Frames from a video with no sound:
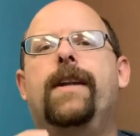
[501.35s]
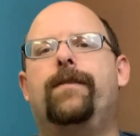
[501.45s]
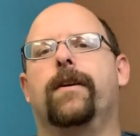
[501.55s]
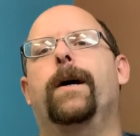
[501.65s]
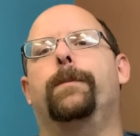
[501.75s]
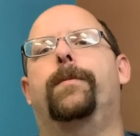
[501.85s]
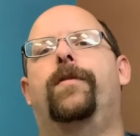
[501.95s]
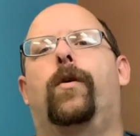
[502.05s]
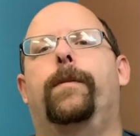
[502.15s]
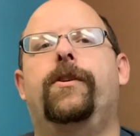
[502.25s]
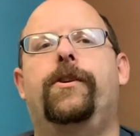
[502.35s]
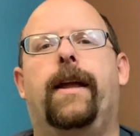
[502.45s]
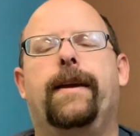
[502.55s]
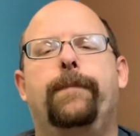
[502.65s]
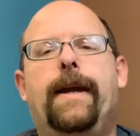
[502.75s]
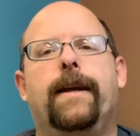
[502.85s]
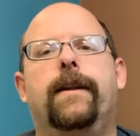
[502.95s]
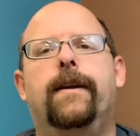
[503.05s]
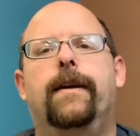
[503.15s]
never helped before, but you're like, man,